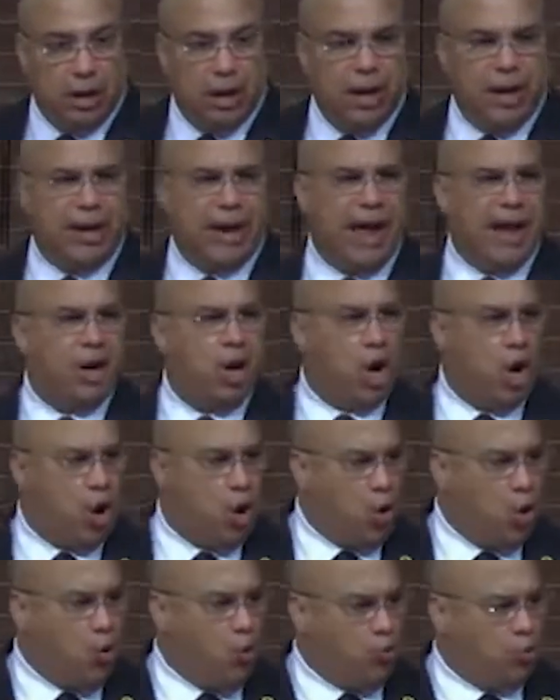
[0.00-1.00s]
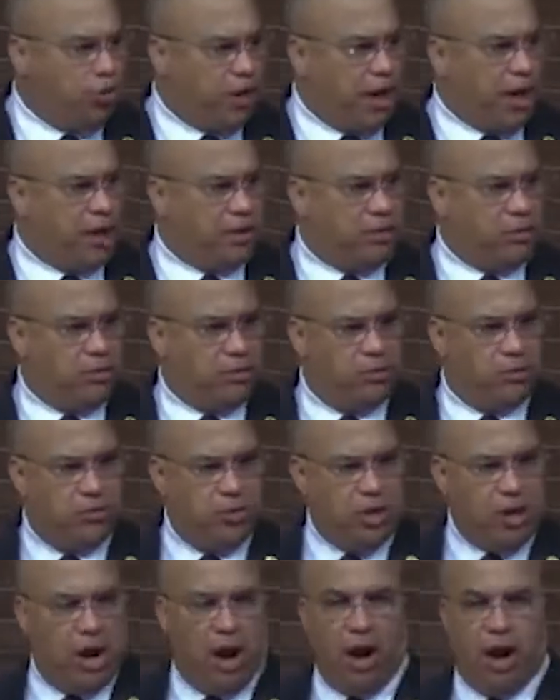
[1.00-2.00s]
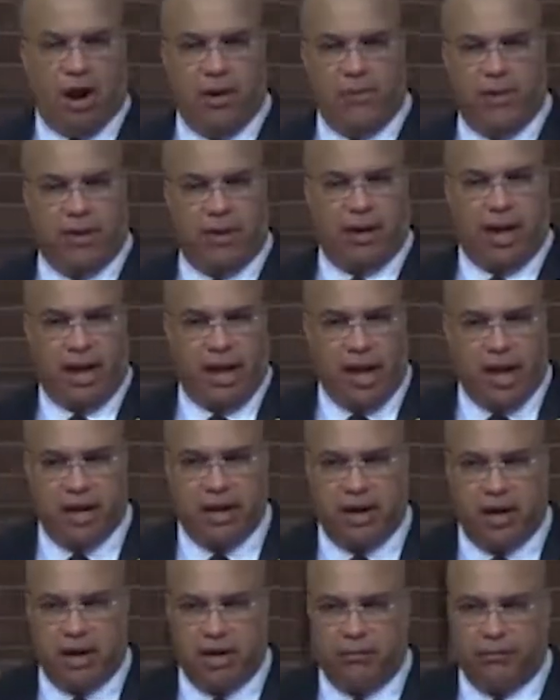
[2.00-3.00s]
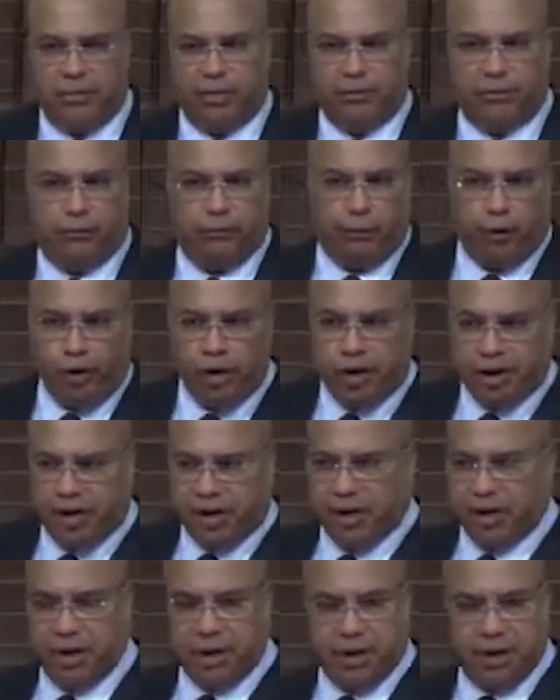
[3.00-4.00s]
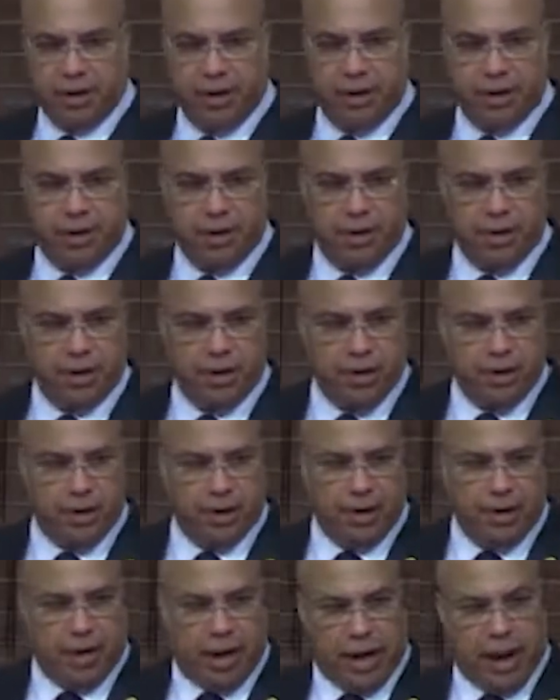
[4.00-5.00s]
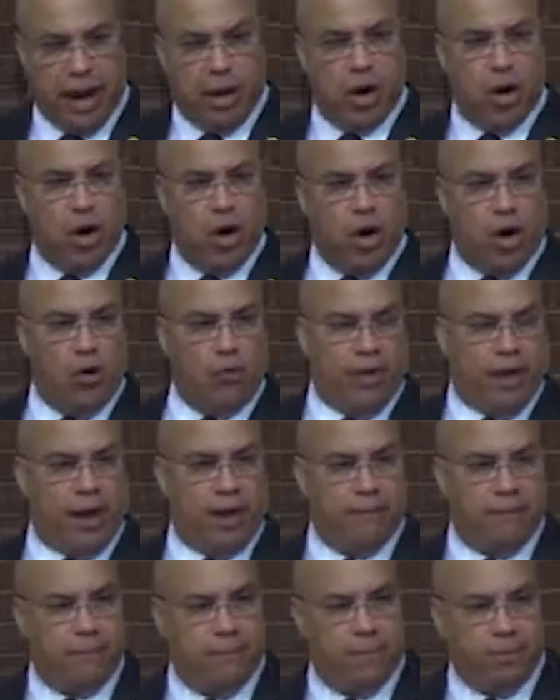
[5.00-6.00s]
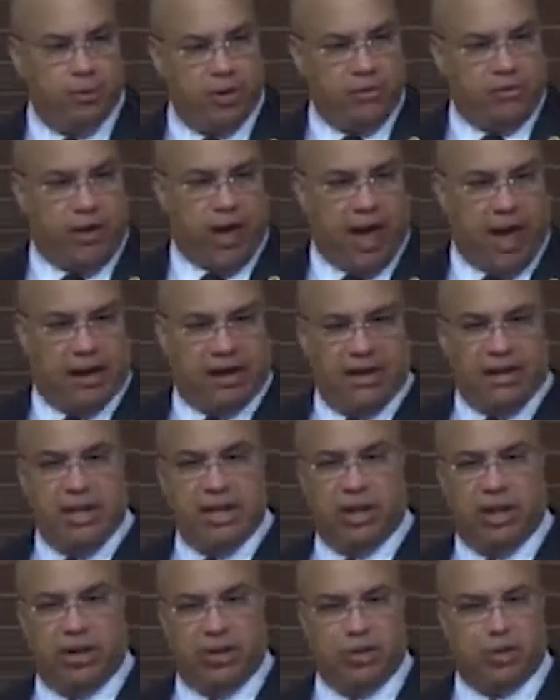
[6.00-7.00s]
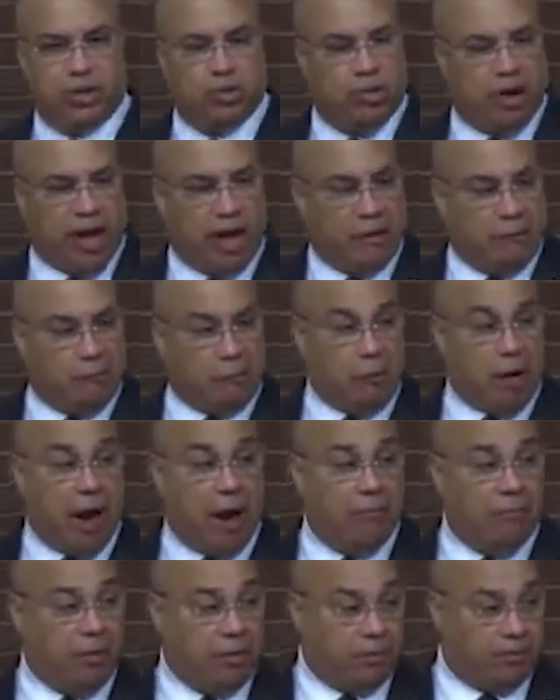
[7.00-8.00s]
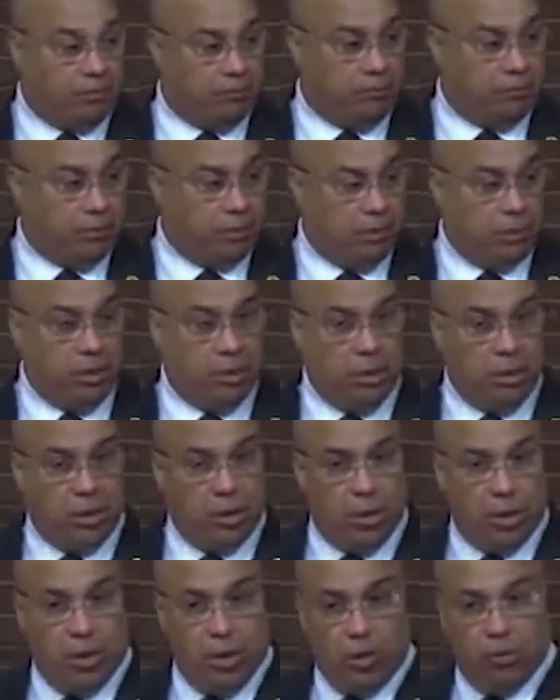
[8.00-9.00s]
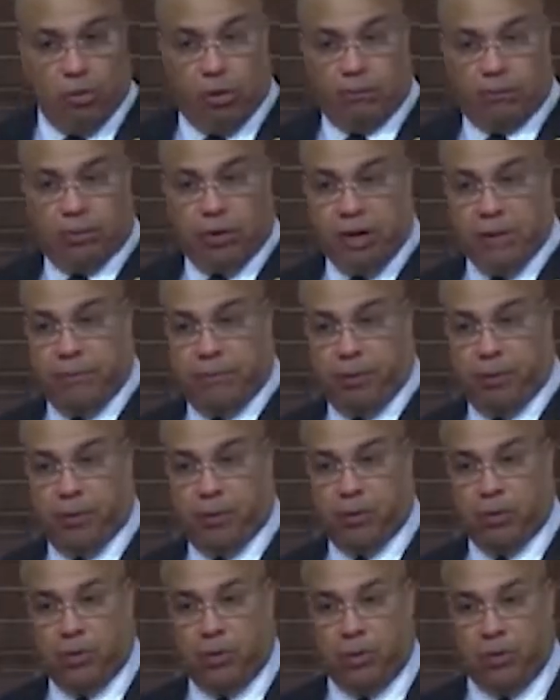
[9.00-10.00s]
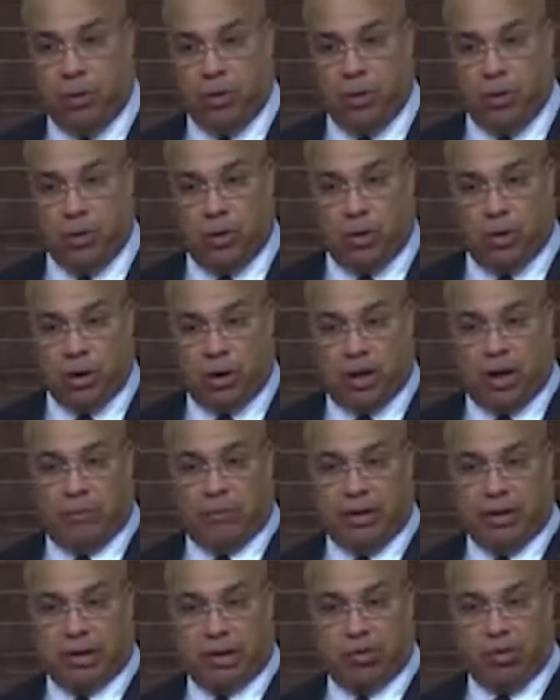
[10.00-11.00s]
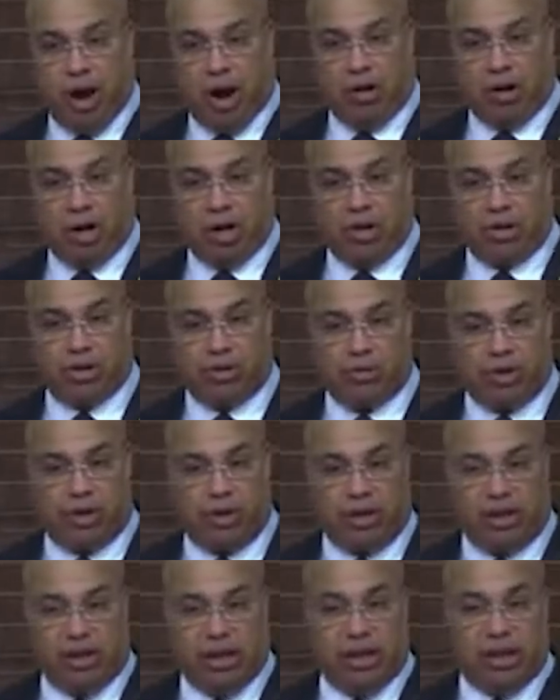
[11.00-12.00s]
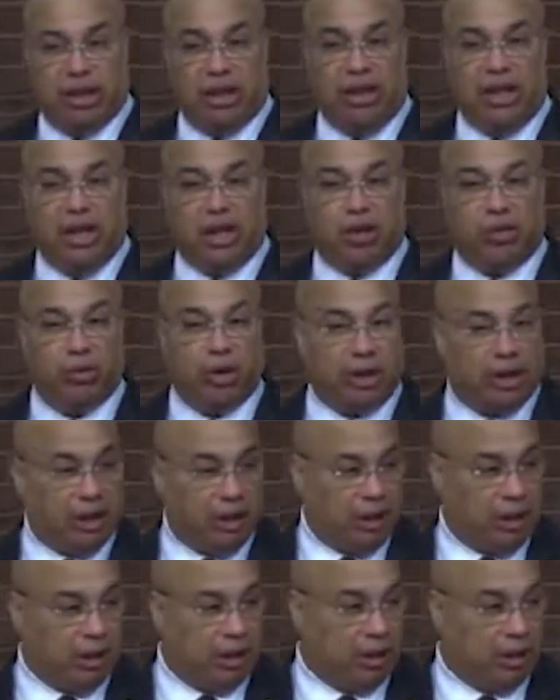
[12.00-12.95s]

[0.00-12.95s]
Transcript: And I know that we are the land of the free. And I know that we've had leaders who had a problem with people coming to our country illegally.